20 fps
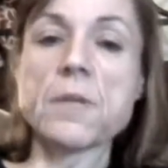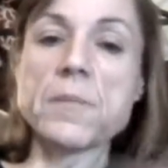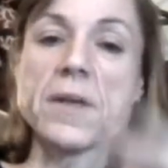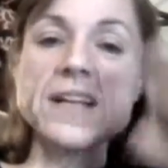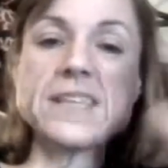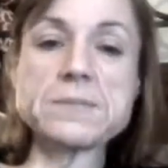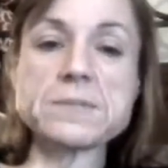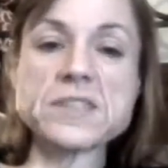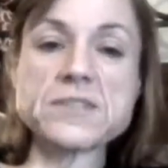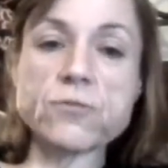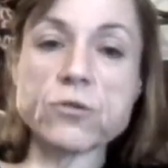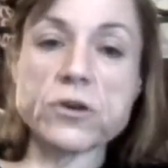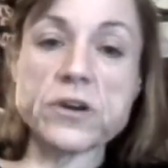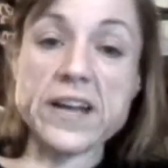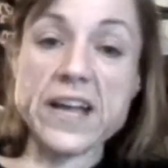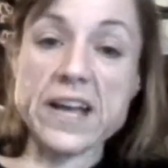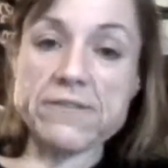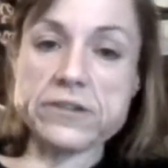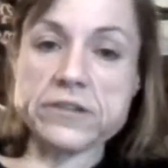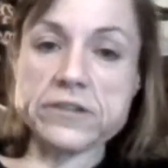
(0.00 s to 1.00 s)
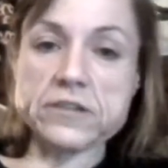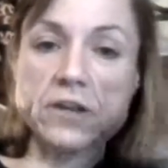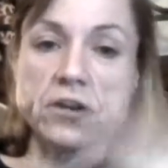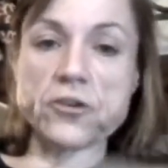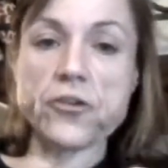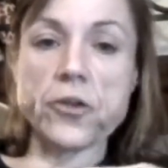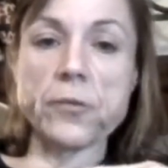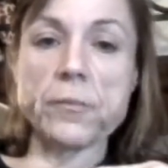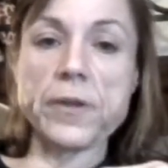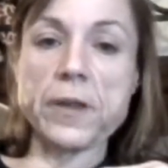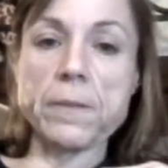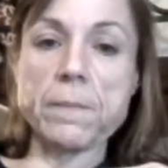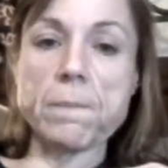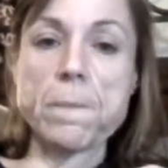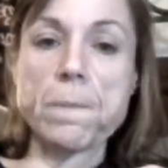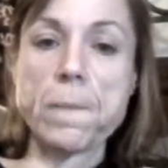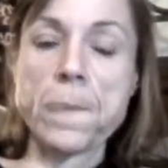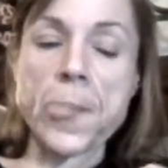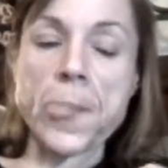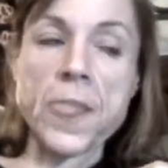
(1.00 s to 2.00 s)
husband's 4.5 years younger than me.
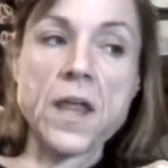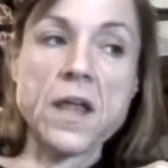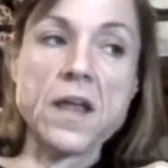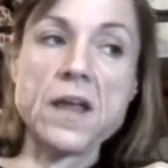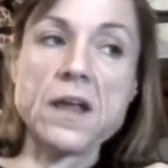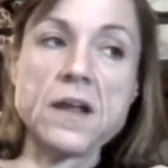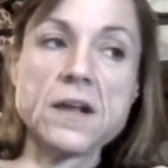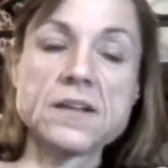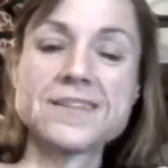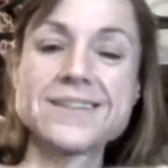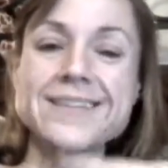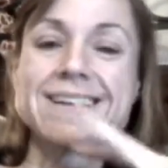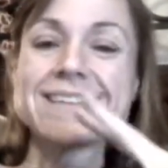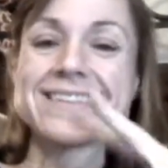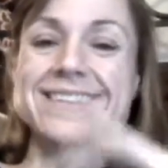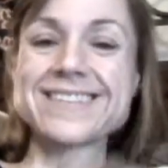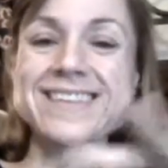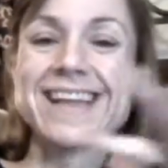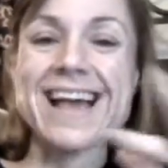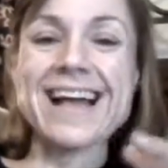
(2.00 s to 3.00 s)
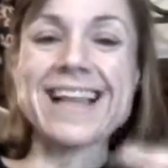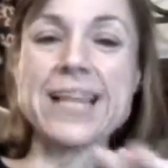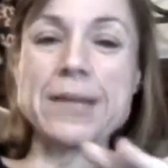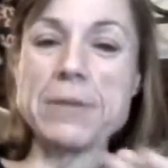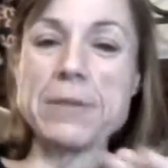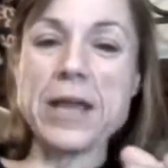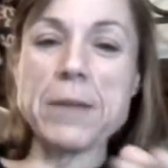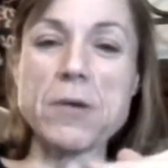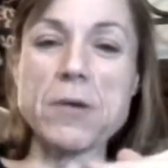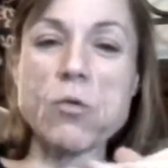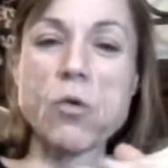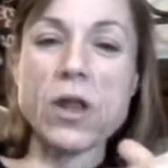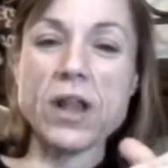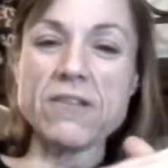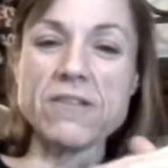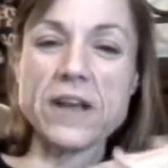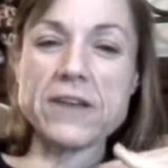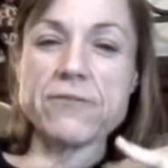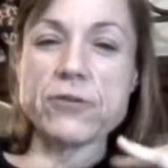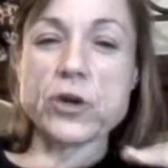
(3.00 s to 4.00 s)
Doesn't exactly make me
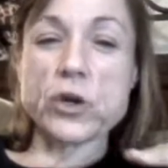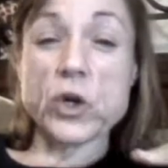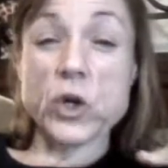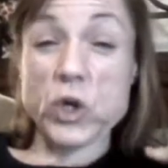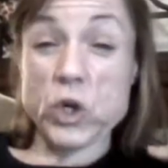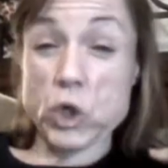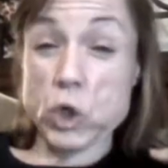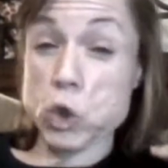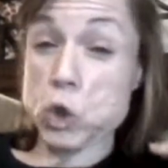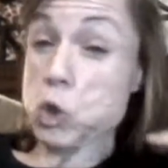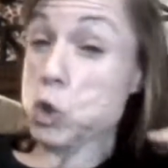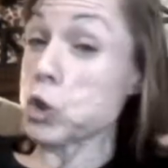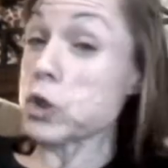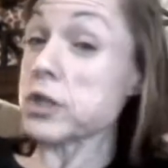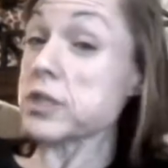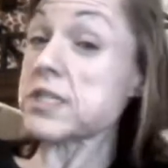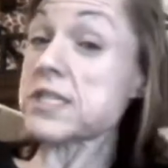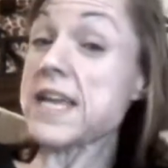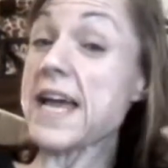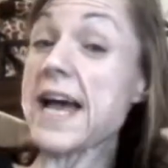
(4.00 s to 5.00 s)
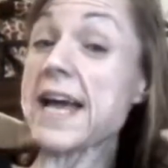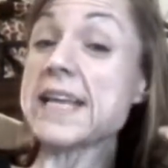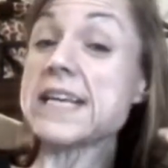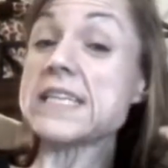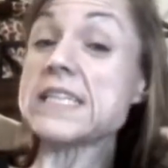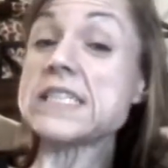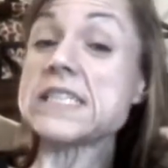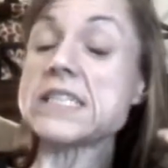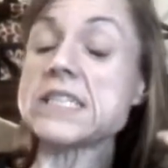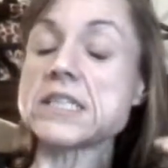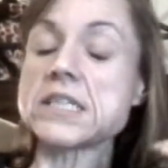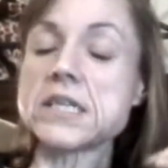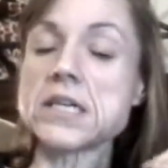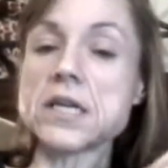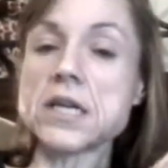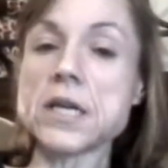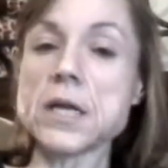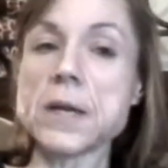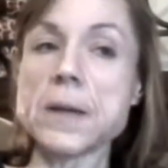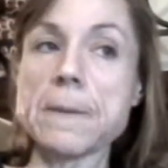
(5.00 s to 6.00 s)
qualified for cougar status,
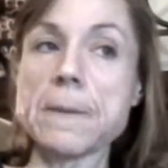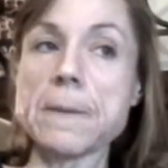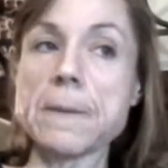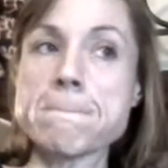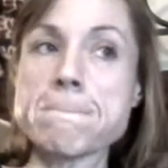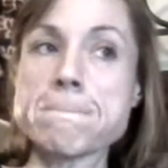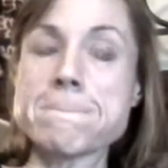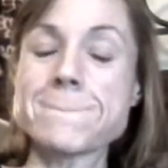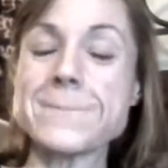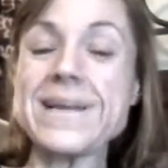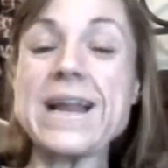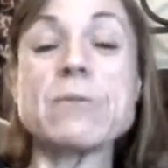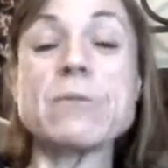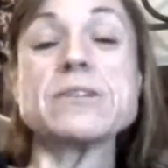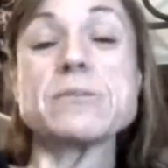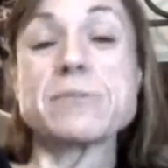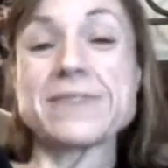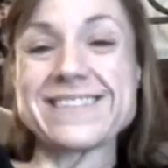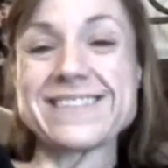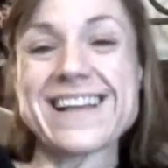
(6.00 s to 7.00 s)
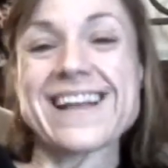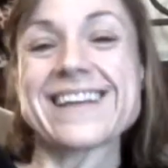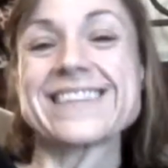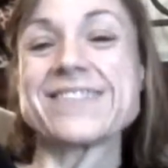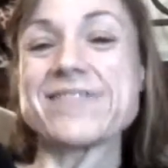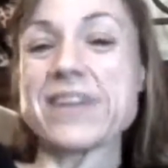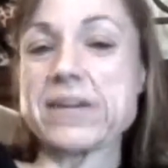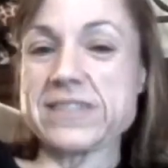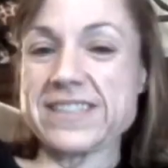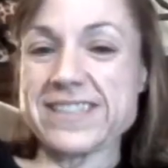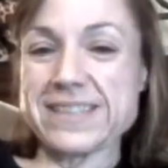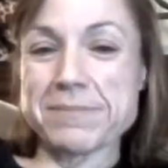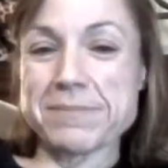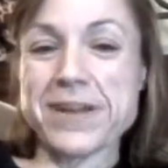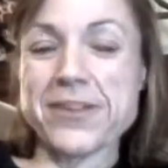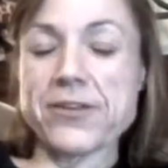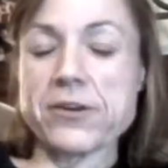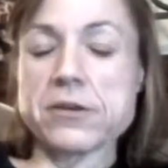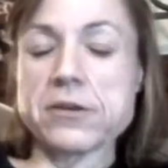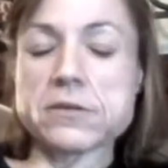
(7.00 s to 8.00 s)
but I was once asked if I was his
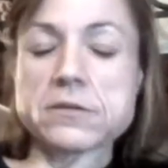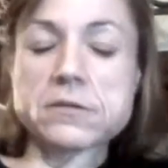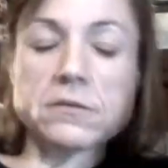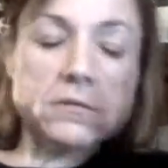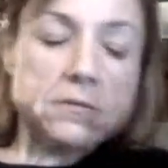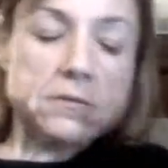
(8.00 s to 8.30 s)
mother.